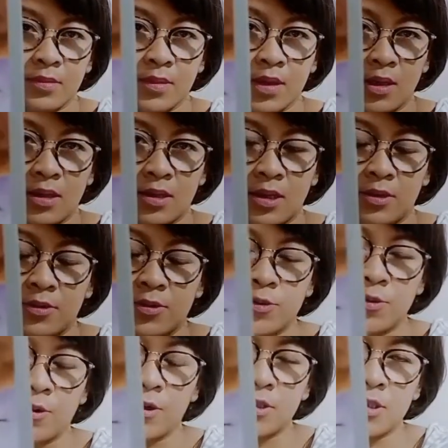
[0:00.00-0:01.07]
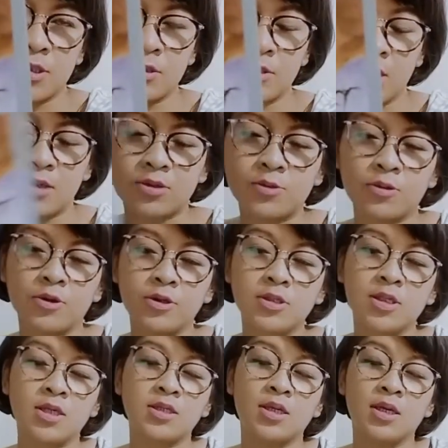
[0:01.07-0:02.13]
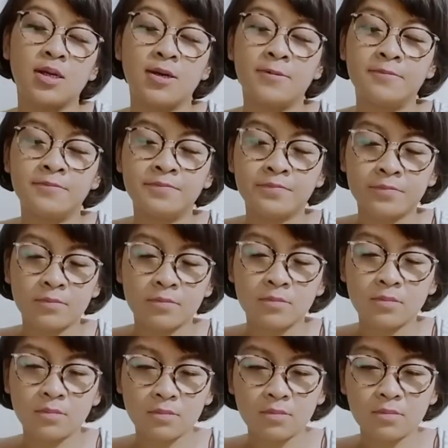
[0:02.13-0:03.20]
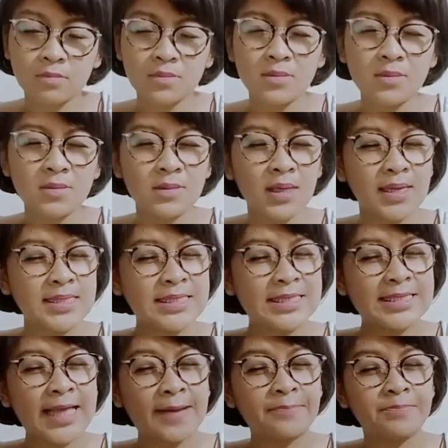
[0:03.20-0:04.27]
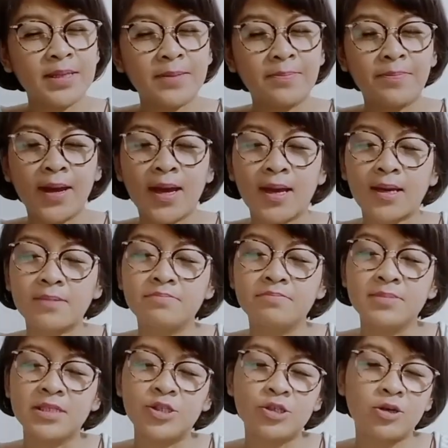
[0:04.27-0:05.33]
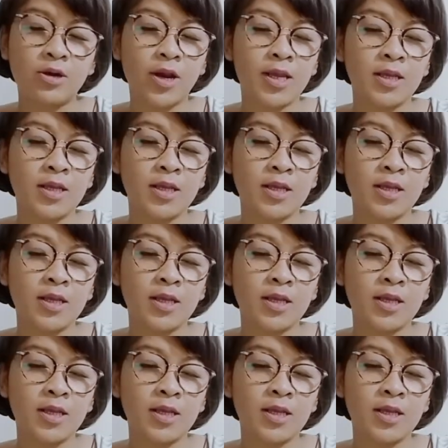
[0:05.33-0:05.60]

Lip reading: Ten of Swords. Ten of Swords is a stab in the back, betrayed,